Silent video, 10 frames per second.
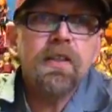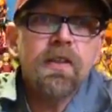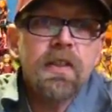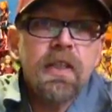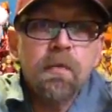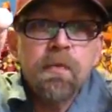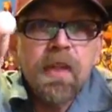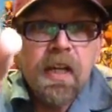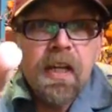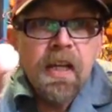or
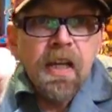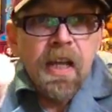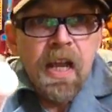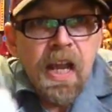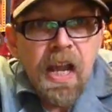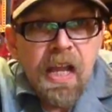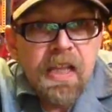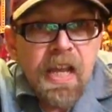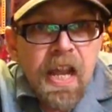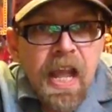something, and
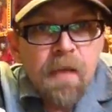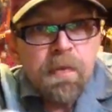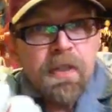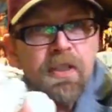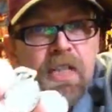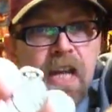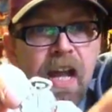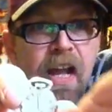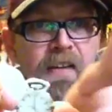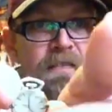they happen to
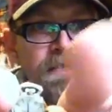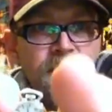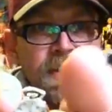have